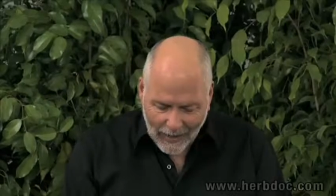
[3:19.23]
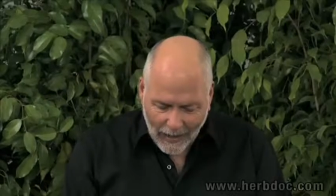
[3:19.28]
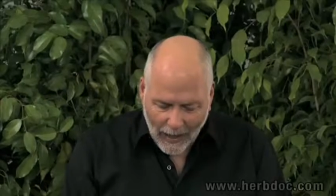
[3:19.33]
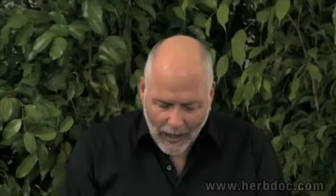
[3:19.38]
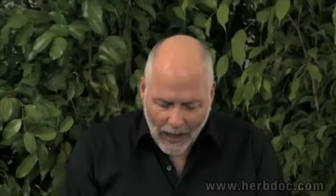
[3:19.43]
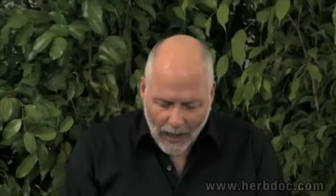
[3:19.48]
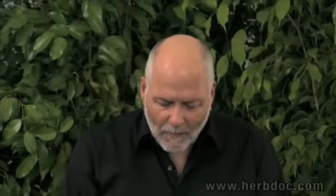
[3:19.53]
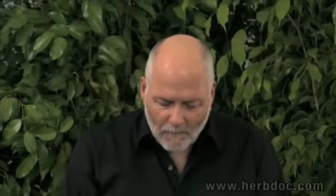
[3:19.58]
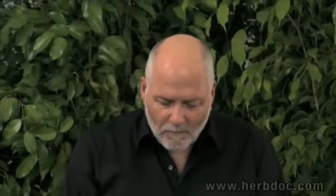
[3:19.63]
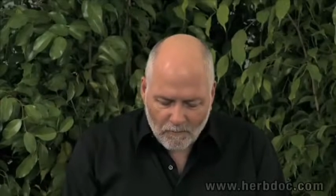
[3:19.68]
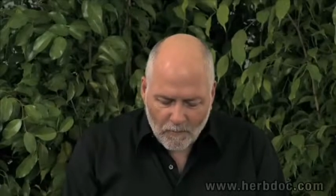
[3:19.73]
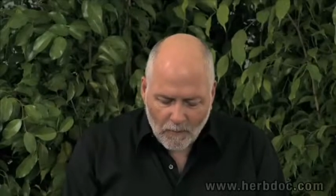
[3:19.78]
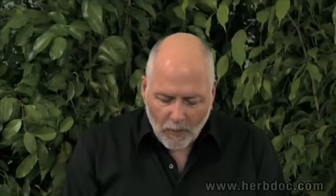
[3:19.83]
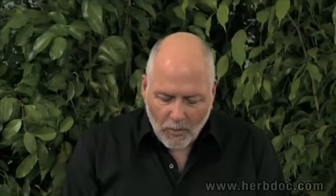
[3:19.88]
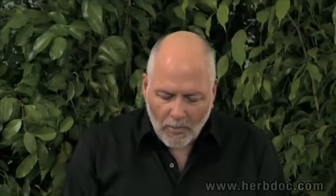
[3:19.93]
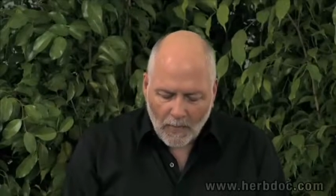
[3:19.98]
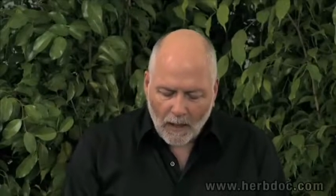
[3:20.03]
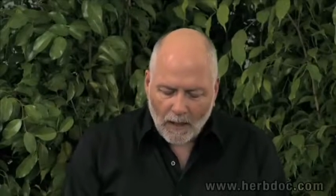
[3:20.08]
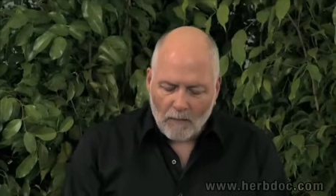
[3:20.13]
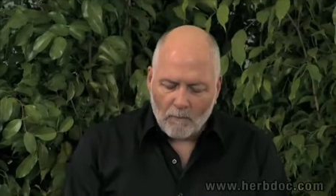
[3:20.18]
Um,
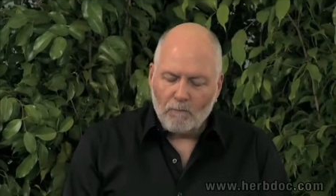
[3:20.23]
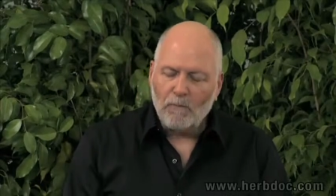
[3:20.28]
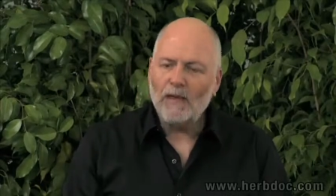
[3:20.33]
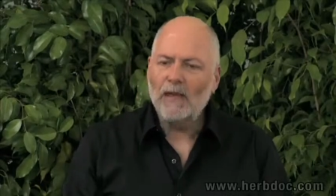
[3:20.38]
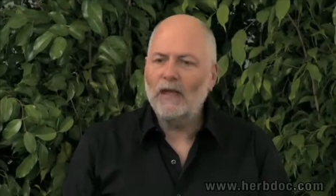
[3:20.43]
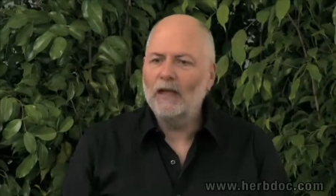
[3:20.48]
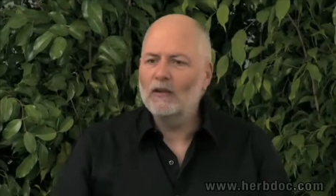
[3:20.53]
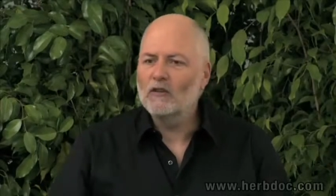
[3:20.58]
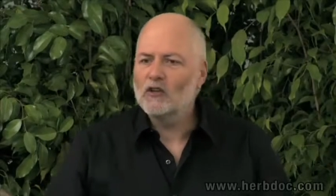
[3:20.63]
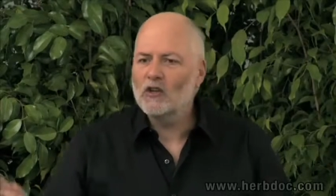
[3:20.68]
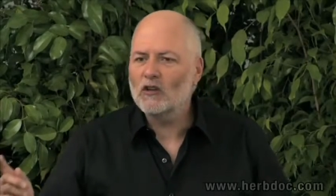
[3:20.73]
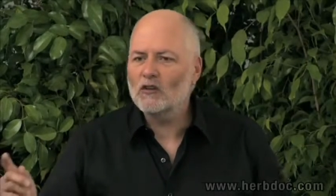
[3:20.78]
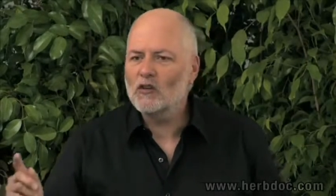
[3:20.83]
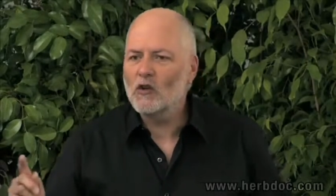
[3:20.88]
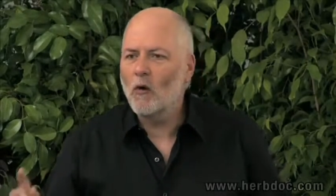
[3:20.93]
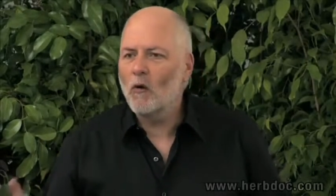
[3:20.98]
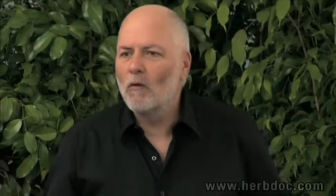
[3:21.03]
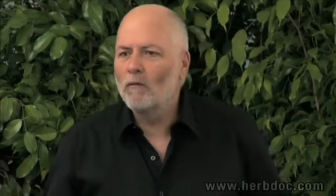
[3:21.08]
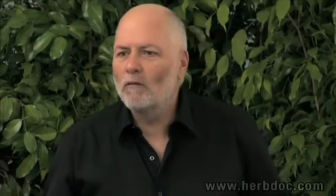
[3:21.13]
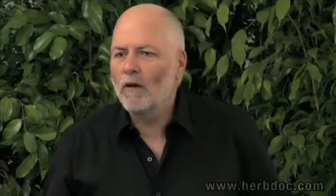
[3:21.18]
being
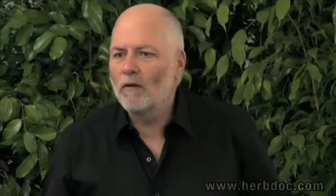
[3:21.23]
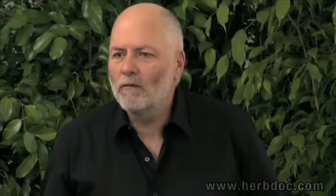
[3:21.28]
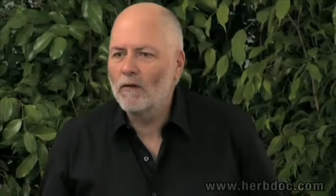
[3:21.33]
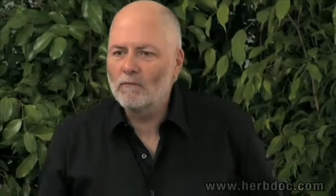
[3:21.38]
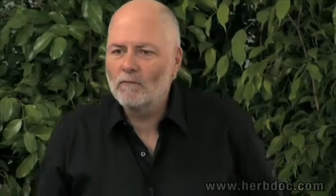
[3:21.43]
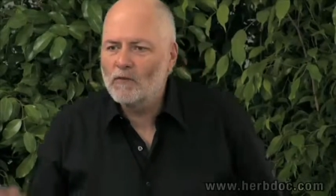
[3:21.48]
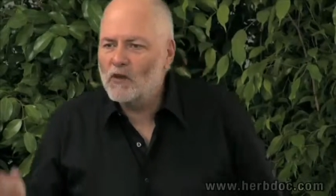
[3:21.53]
just over,